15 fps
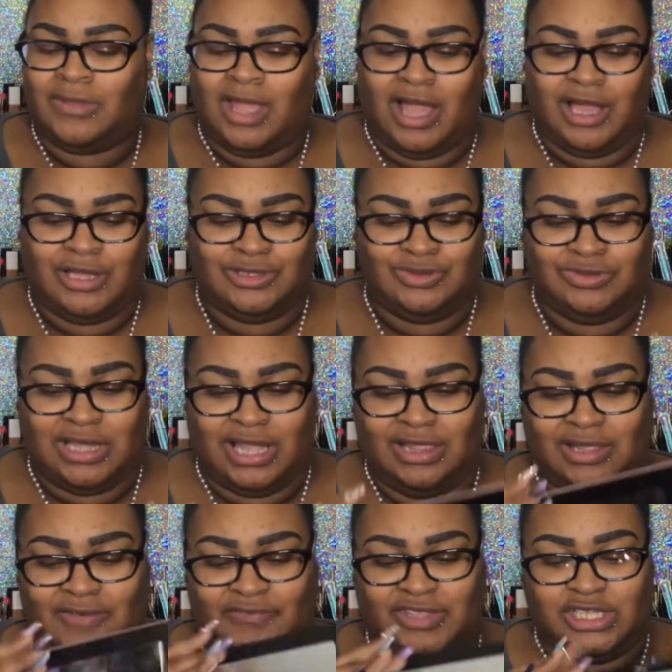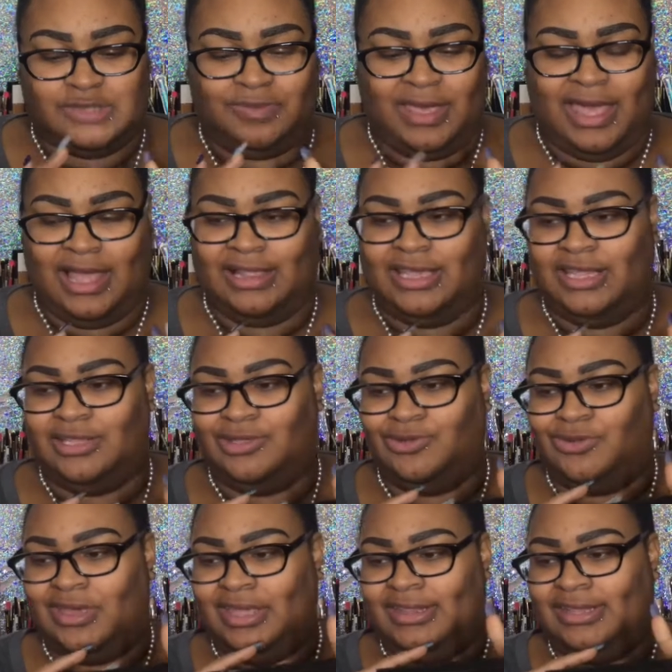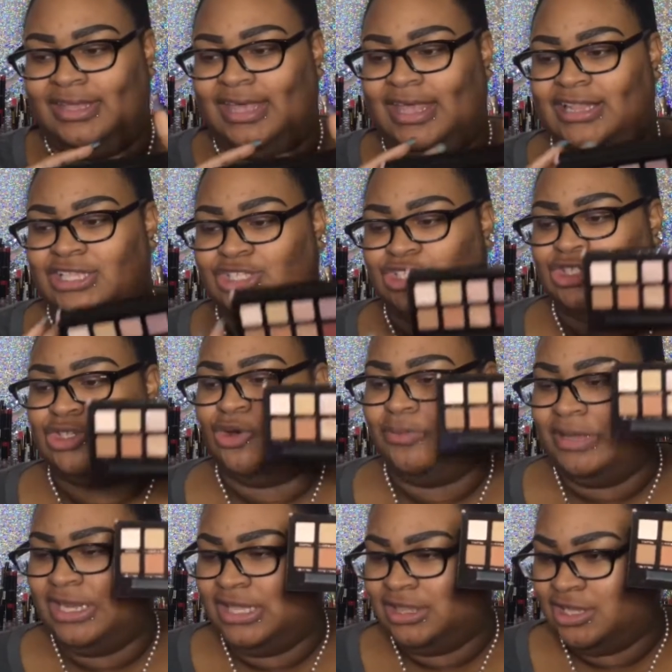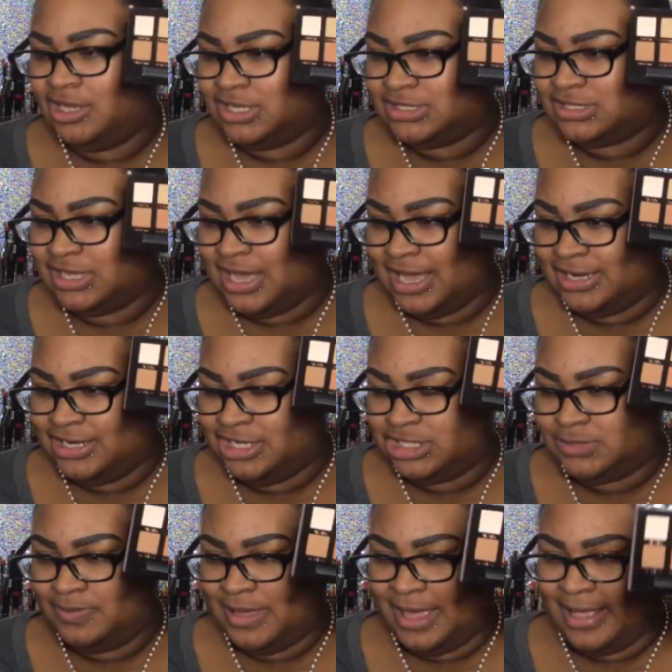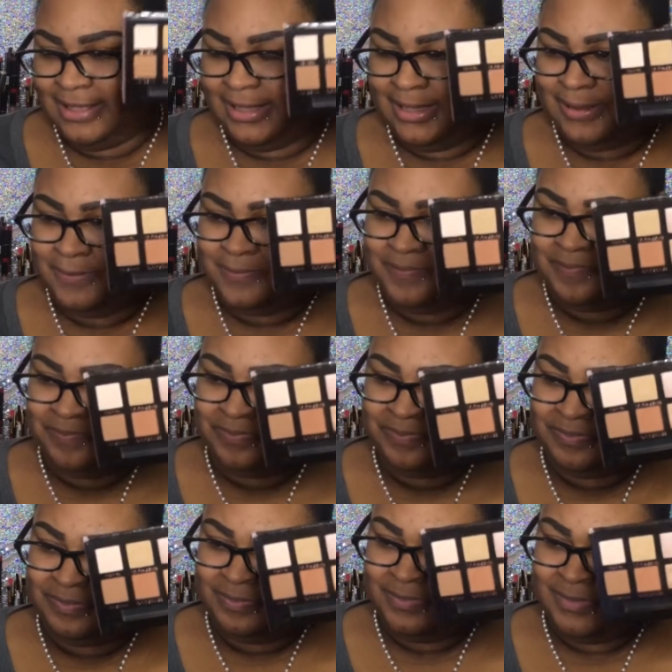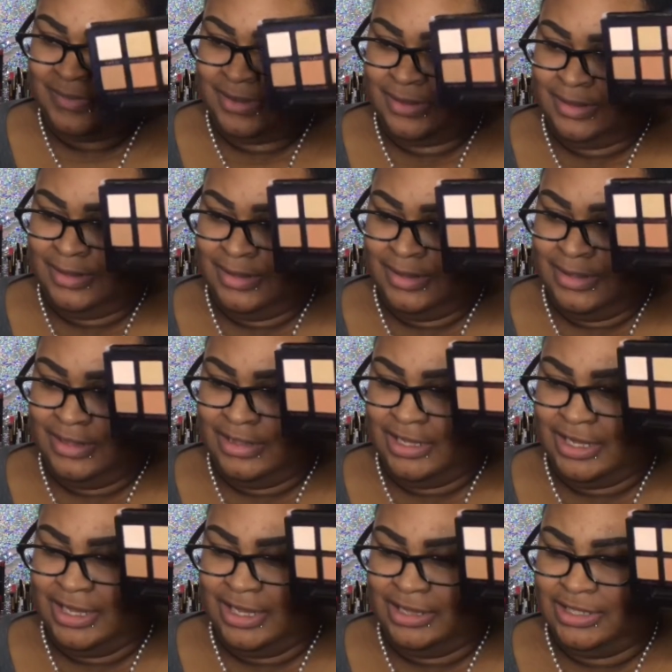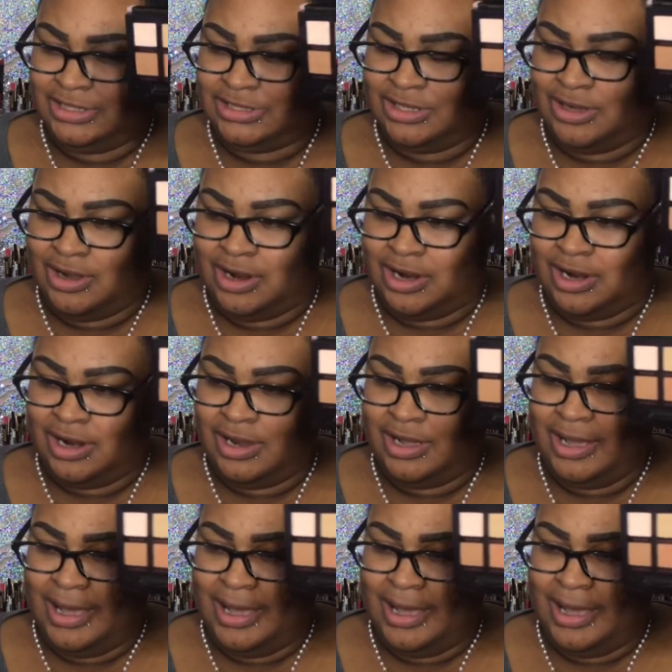How could you not love this palette? You can get so many looks out of this palette. The colors are